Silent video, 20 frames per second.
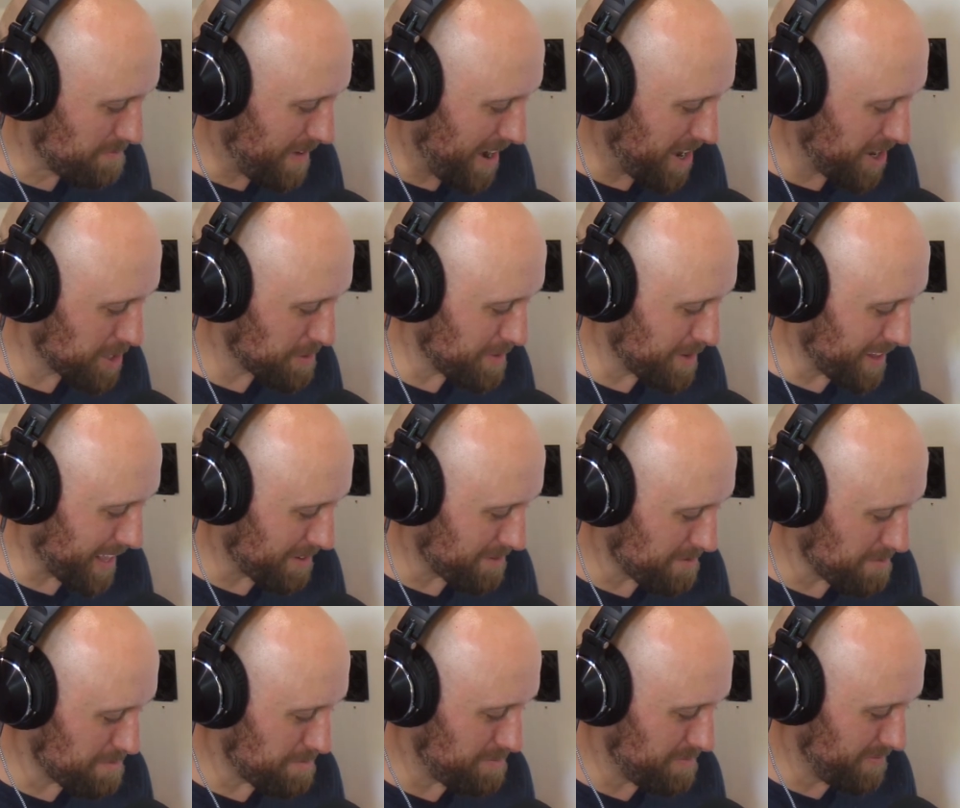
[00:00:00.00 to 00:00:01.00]
husband
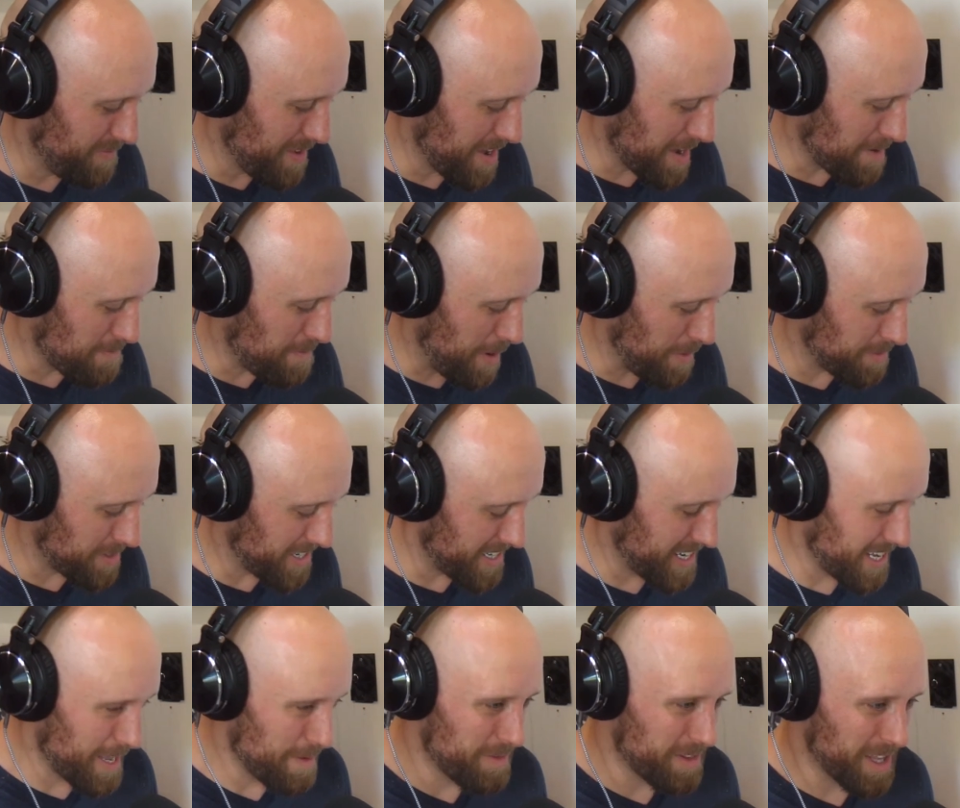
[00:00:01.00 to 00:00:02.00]
like bumped
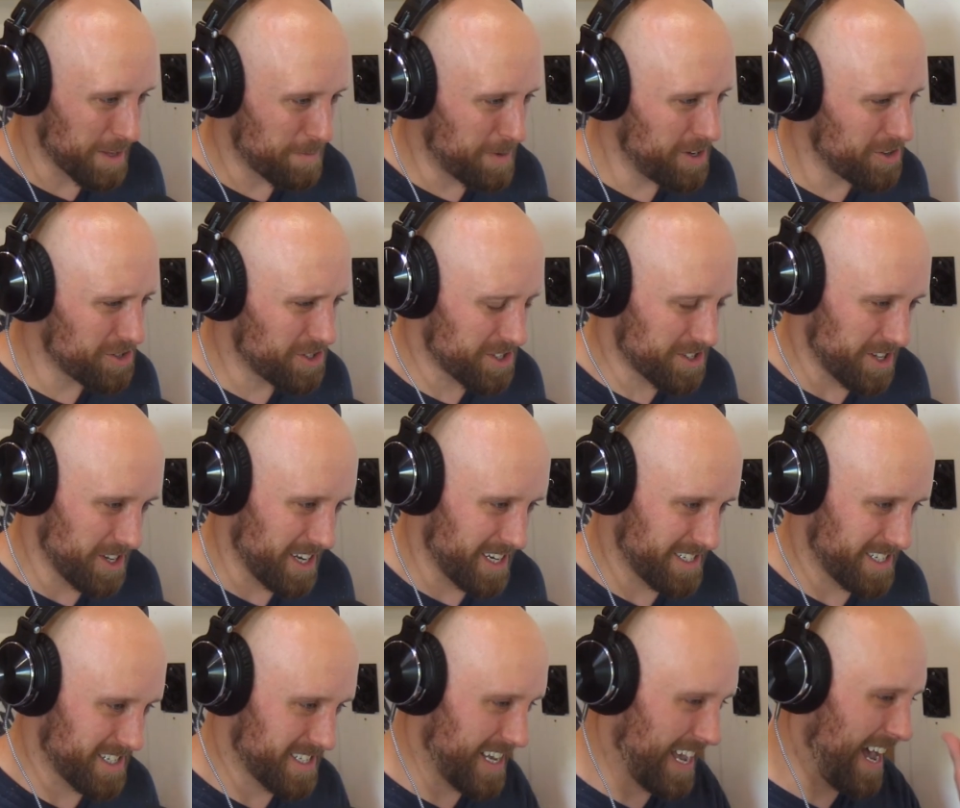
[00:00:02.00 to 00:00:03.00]
into him, and like Peter's just the
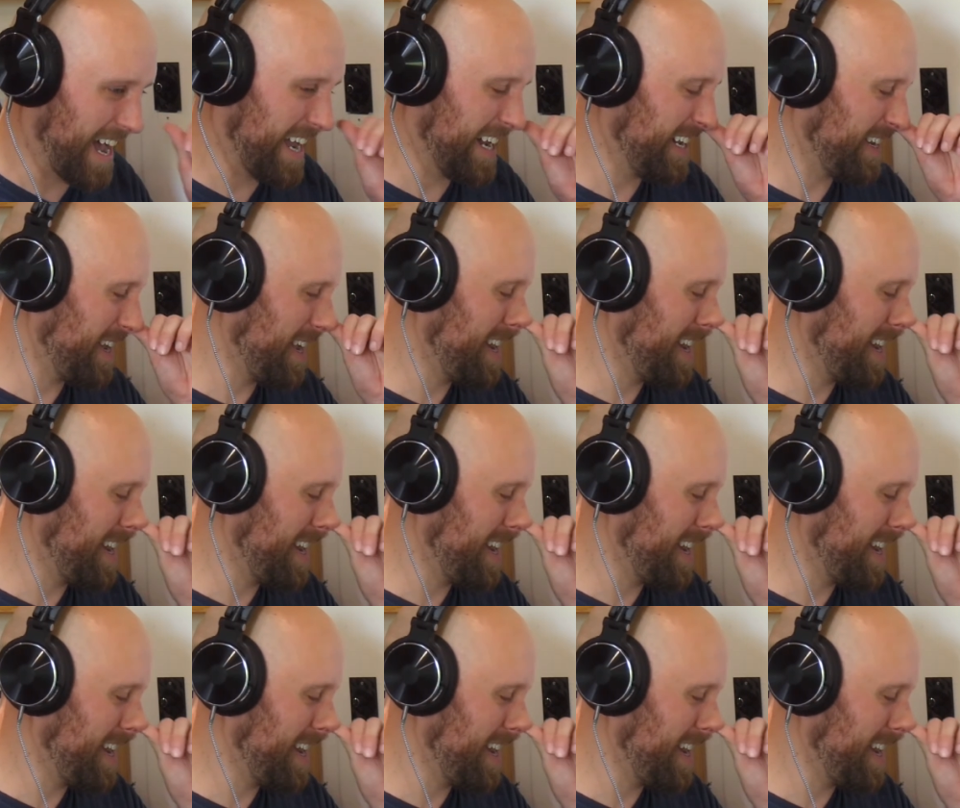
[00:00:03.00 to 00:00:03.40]
nicest guy.